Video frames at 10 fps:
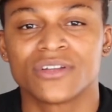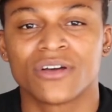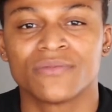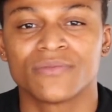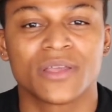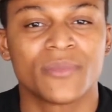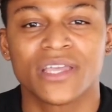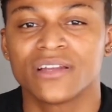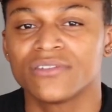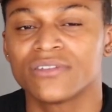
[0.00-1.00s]
it may
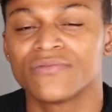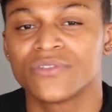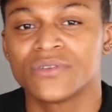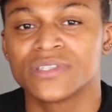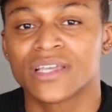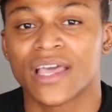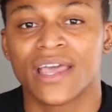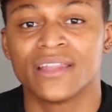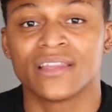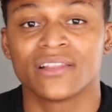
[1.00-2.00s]
get a little confusing,
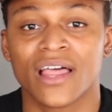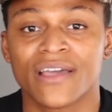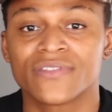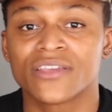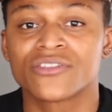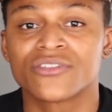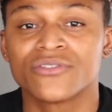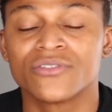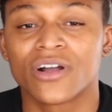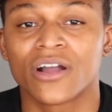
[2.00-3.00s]
and the life that
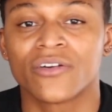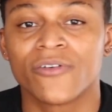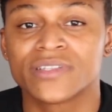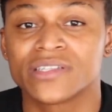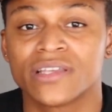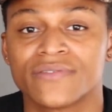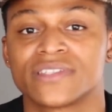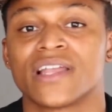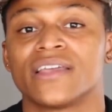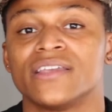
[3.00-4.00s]
you are going to live
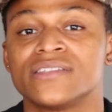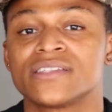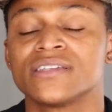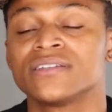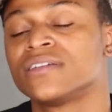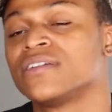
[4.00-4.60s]
is not easy.